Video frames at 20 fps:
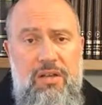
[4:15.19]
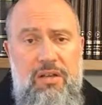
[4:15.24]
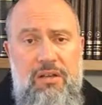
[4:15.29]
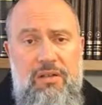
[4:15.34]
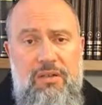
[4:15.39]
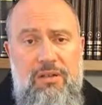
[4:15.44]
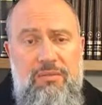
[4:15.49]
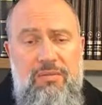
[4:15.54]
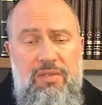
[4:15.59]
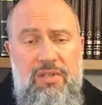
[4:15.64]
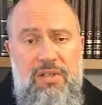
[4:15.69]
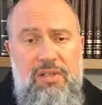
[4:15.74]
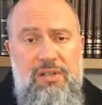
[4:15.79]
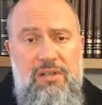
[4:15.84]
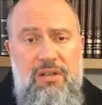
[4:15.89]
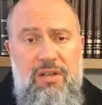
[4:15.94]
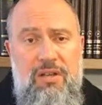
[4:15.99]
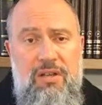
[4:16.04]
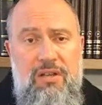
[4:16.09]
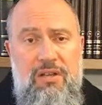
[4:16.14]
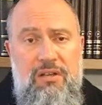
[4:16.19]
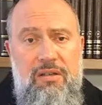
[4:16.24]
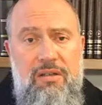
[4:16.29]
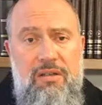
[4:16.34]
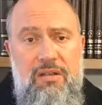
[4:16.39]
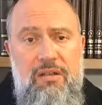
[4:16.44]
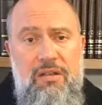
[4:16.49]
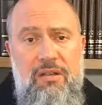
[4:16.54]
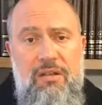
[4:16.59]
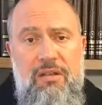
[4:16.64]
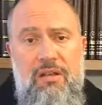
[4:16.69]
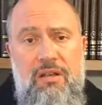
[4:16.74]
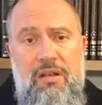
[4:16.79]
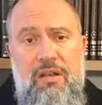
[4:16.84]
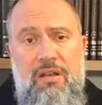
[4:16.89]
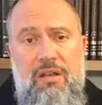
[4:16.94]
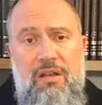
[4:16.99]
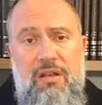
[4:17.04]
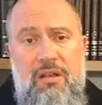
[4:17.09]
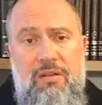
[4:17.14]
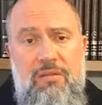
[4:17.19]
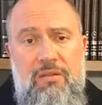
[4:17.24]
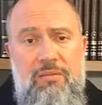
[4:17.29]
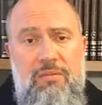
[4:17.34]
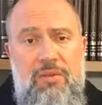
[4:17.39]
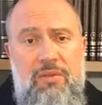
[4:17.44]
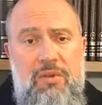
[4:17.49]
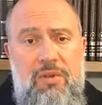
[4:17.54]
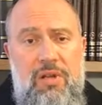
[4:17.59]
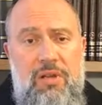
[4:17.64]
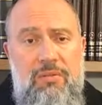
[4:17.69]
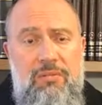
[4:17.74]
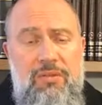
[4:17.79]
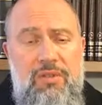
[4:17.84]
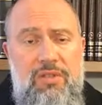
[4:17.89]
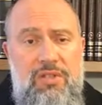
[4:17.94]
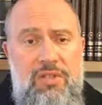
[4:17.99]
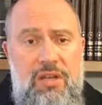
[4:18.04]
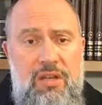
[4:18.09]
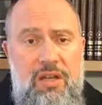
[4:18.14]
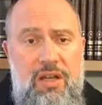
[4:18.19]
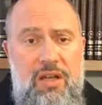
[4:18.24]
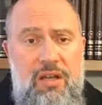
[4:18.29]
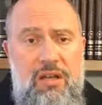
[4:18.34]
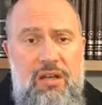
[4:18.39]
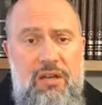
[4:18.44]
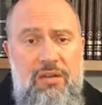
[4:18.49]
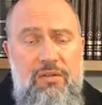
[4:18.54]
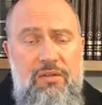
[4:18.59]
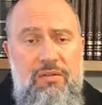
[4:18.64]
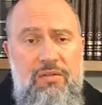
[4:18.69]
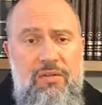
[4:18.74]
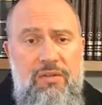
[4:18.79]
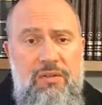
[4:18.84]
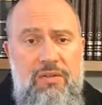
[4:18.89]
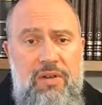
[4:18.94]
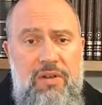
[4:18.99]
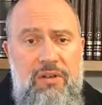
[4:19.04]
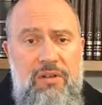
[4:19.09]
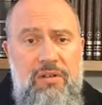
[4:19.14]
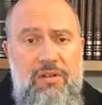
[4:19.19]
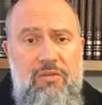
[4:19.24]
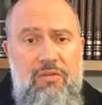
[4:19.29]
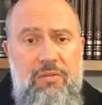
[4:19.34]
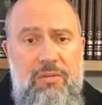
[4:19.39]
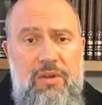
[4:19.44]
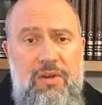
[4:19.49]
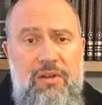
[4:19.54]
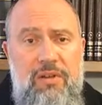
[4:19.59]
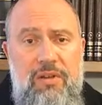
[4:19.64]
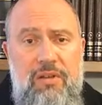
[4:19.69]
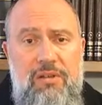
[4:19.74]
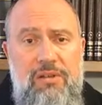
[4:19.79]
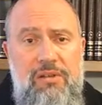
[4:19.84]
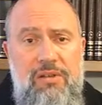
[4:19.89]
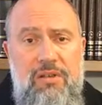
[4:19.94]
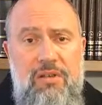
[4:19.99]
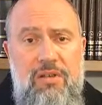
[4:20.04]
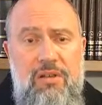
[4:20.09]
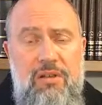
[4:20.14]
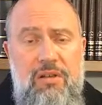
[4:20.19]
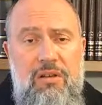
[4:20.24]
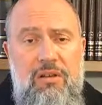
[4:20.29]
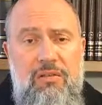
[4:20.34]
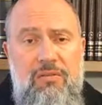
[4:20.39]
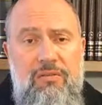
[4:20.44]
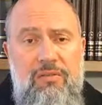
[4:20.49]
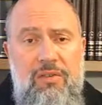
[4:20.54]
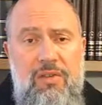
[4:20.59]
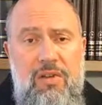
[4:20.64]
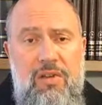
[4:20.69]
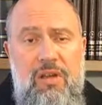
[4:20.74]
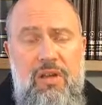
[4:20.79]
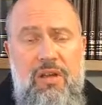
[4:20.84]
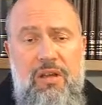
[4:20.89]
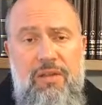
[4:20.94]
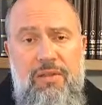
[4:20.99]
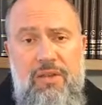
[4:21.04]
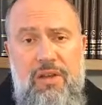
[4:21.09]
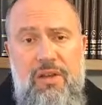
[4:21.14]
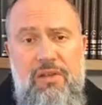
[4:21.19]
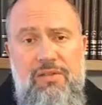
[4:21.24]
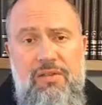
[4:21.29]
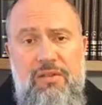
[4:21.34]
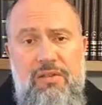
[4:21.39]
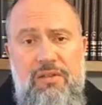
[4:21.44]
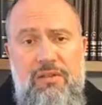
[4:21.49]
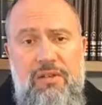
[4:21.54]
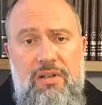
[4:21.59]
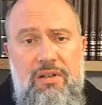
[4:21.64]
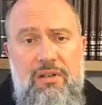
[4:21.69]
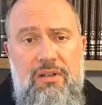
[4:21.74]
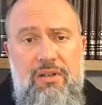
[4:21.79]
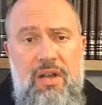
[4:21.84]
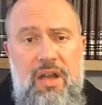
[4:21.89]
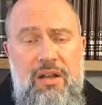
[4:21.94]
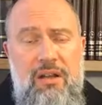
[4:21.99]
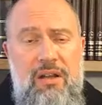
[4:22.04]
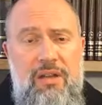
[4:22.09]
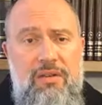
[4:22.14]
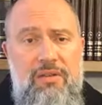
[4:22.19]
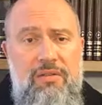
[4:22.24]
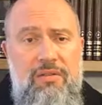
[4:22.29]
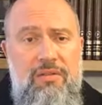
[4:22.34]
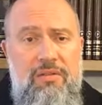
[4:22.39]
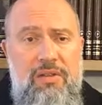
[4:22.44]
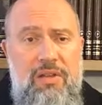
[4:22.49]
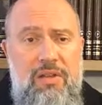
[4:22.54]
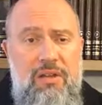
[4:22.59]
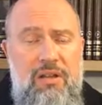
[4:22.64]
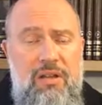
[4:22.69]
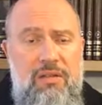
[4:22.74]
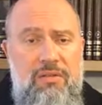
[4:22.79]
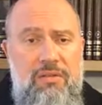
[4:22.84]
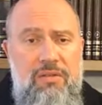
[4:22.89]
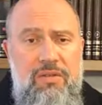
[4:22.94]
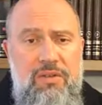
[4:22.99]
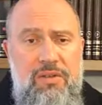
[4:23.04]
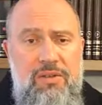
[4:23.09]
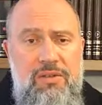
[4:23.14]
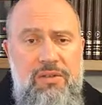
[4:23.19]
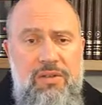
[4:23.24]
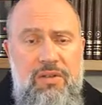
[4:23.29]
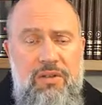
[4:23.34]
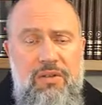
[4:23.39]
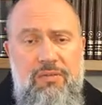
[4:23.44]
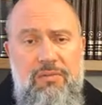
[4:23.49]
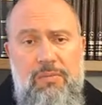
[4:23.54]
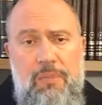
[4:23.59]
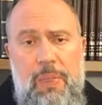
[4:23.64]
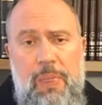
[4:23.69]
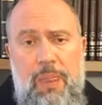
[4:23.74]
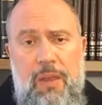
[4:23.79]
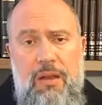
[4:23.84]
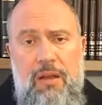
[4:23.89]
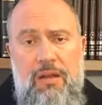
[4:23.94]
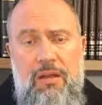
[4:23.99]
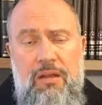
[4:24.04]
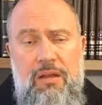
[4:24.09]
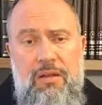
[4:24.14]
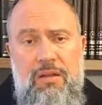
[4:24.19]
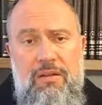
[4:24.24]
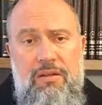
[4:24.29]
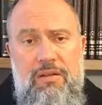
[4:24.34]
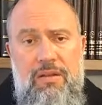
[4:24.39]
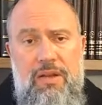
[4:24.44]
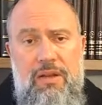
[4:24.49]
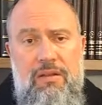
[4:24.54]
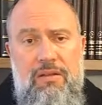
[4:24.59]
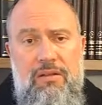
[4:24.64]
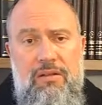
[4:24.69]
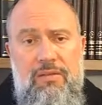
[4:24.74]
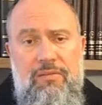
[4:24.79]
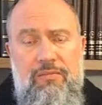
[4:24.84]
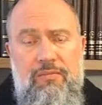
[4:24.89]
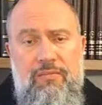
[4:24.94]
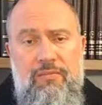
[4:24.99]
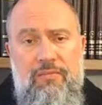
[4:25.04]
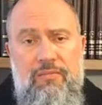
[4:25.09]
and Ibn Ezra and Rabbi Yonah Ibn Janah and all the great grammarians of 1,900 and 800 years ago, that